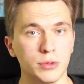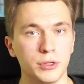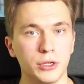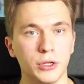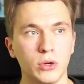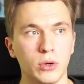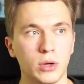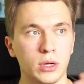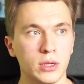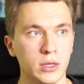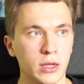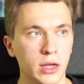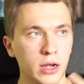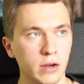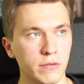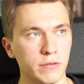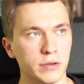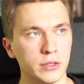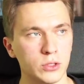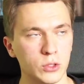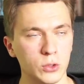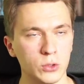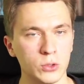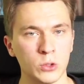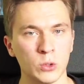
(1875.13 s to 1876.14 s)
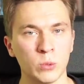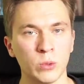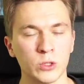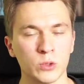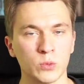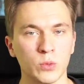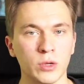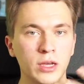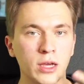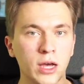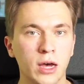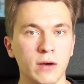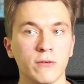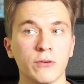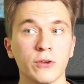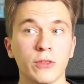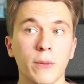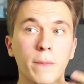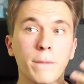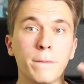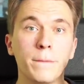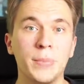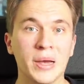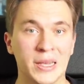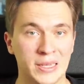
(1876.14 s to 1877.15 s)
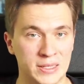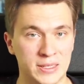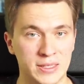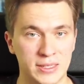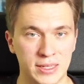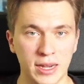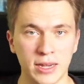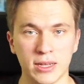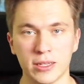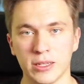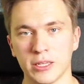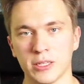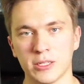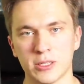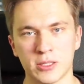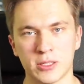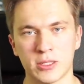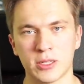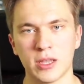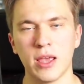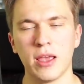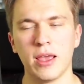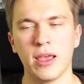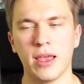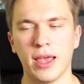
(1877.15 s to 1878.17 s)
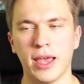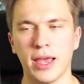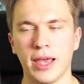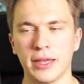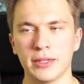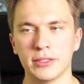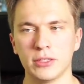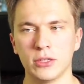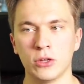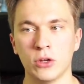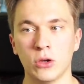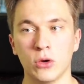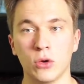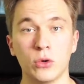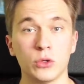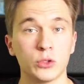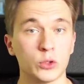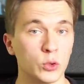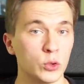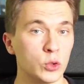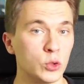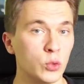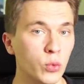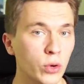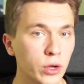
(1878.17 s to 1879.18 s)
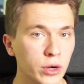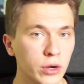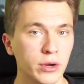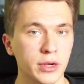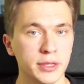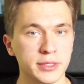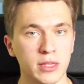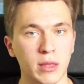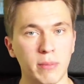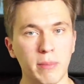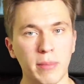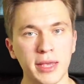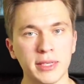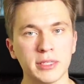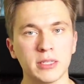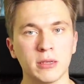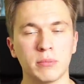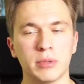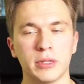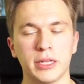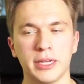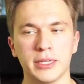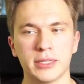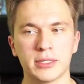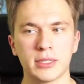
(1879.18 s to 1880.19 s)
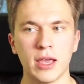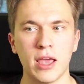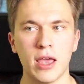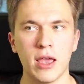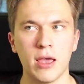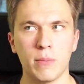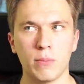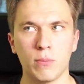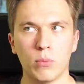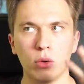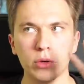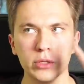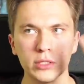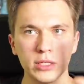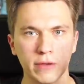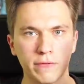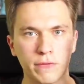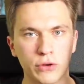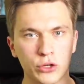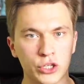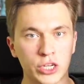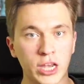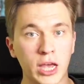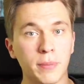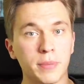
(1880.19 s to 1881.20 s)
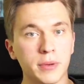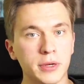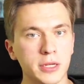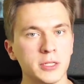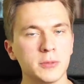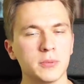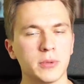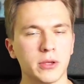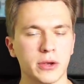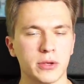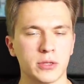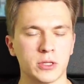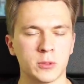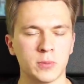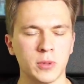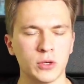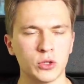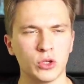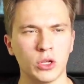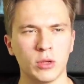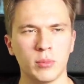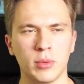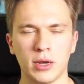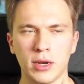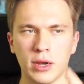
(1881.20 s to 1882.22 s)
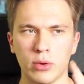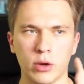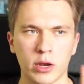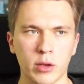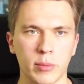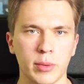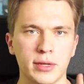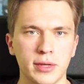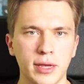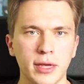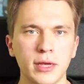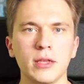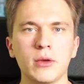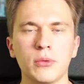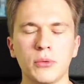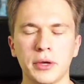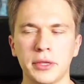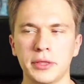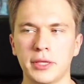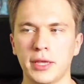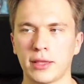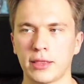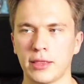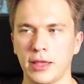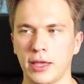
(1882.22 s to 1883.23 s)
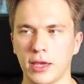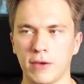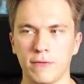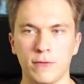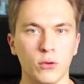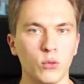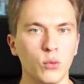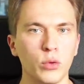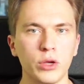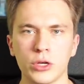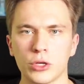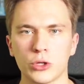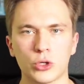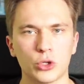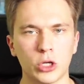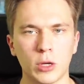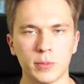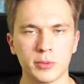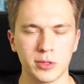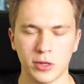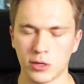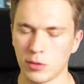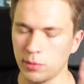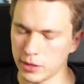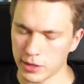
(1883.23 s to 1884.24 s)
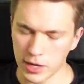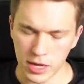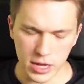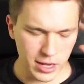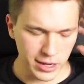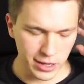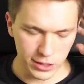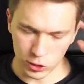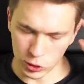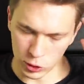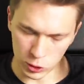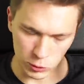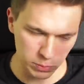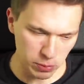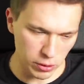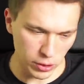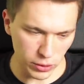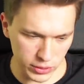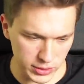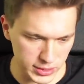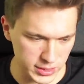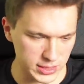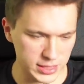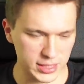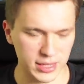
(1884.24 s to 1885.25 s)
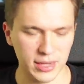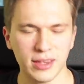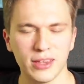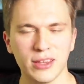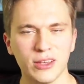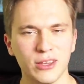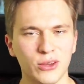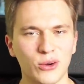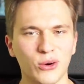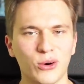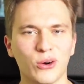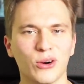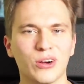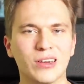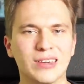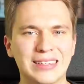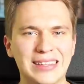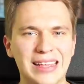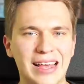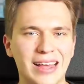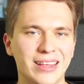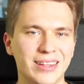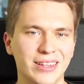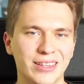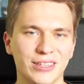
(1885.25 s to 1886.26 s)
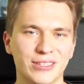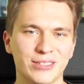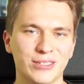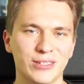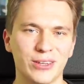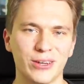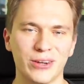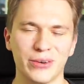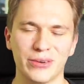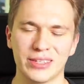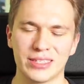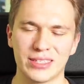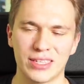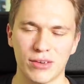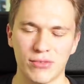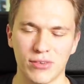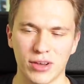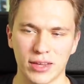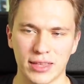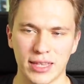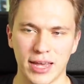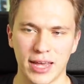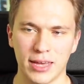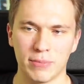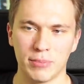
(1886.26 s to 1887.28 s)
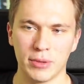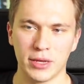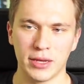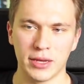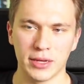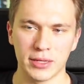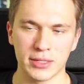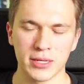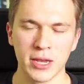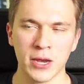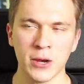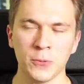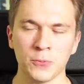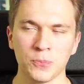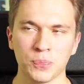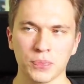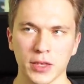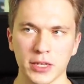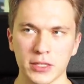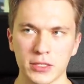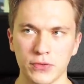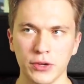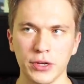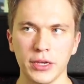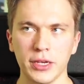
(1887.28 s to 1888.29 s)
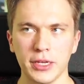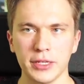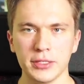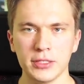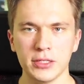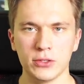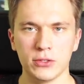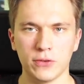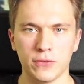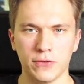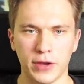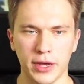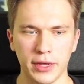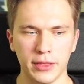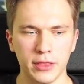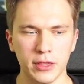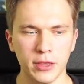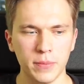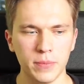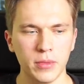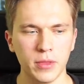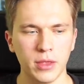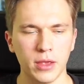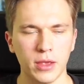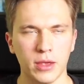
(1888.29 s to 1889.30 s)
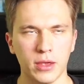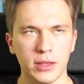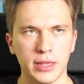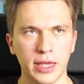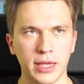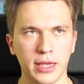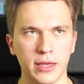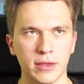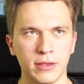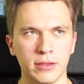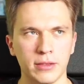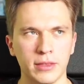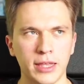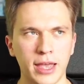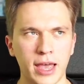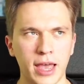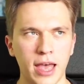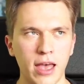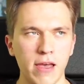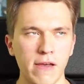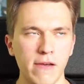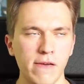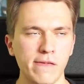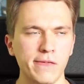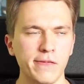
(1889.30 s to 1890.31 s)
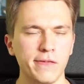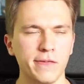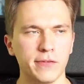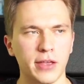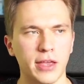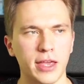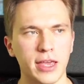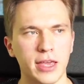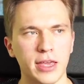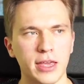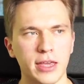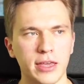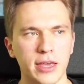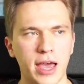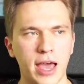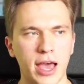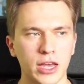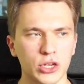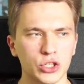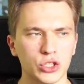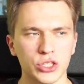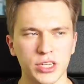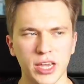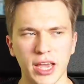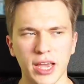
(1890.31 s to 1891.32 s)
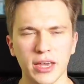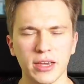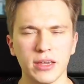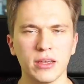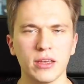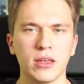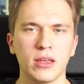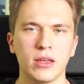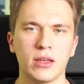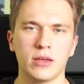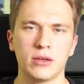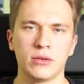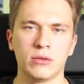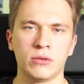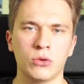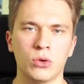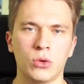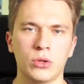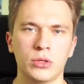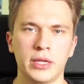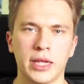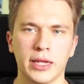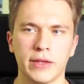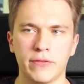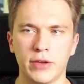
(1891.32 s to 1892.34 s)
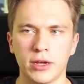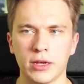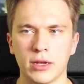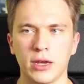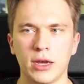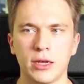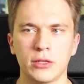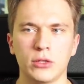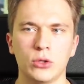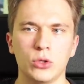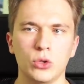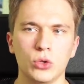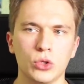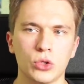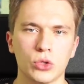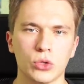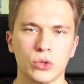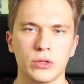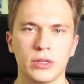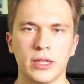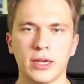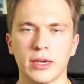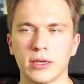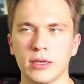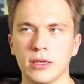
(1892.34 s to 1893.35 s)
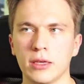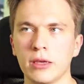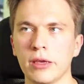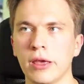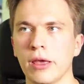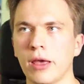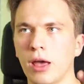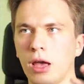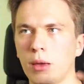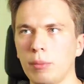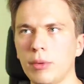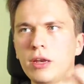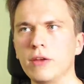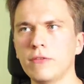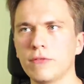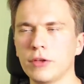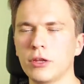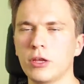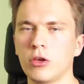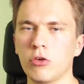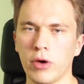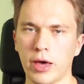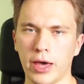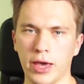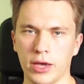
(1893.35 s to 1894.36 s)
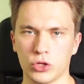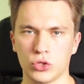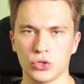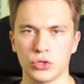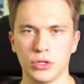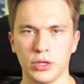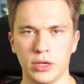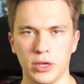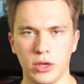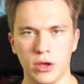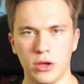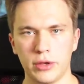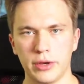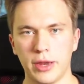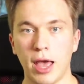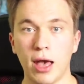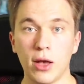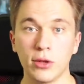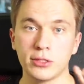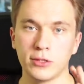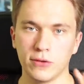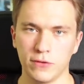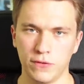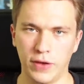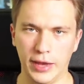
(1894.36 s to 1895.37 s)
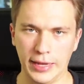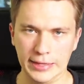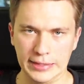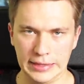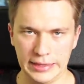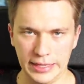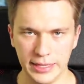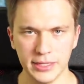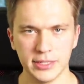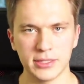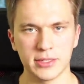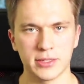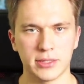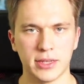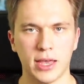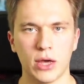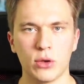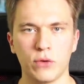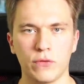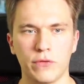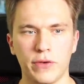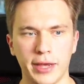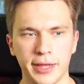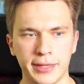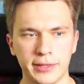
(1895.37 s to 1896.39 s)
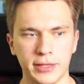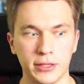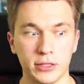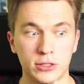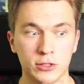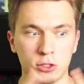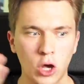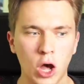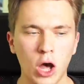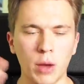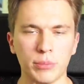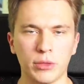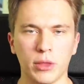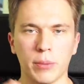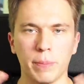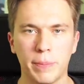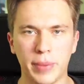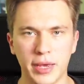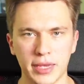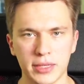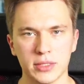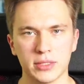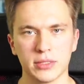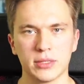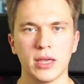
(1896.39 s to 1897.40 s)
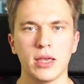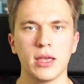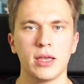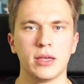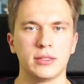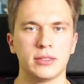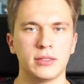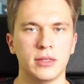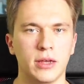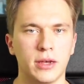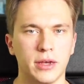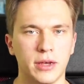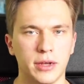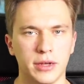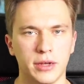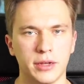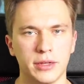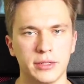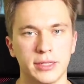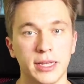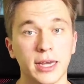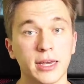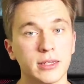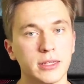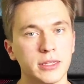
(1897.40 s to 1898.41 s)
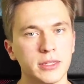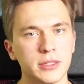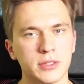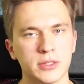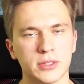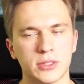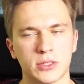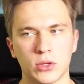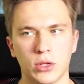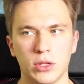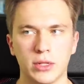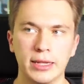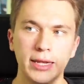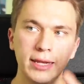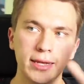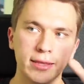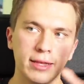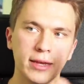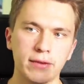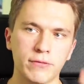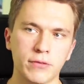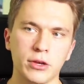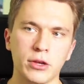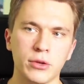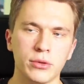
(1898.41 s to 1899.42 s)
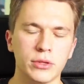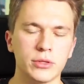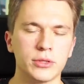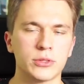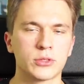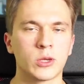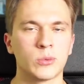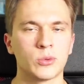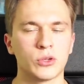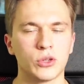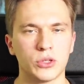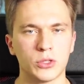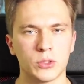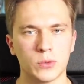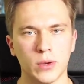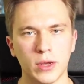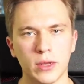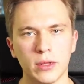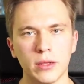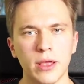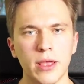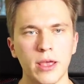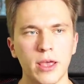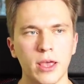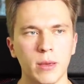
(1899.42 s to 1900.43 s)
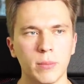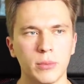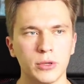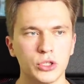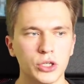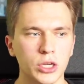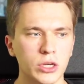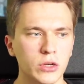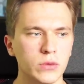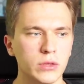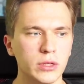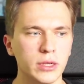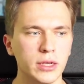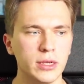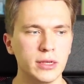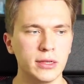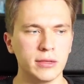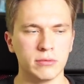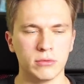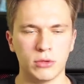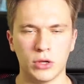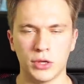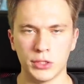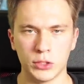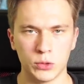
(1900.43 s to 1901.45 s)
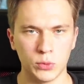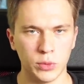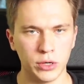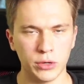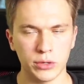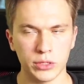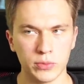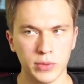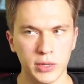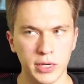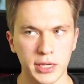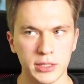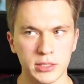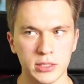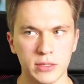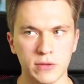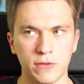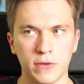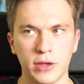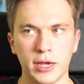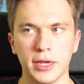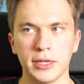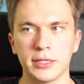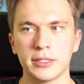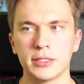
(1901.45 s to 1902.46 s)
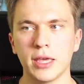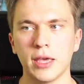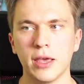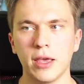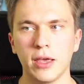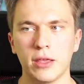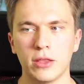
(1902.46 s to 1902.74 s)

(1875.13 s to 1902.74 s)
You know, a lot of us YouTubers, we cover the best deck lists, and, you know, also Twitter is an amazing place, mostly for Japanese players especially, but I recommend anyone that, like, if you win your shop tournament, just post your deck list, you know, and stuff like that, because it's very easy to find them. Like, they have a hashtag called like Vanguard or Yushou Dekki. I made a video actually on how to find lists, how to find the best deck lists. So I'll link that video in the description as well. But generally on Twitter, it's really easy to find.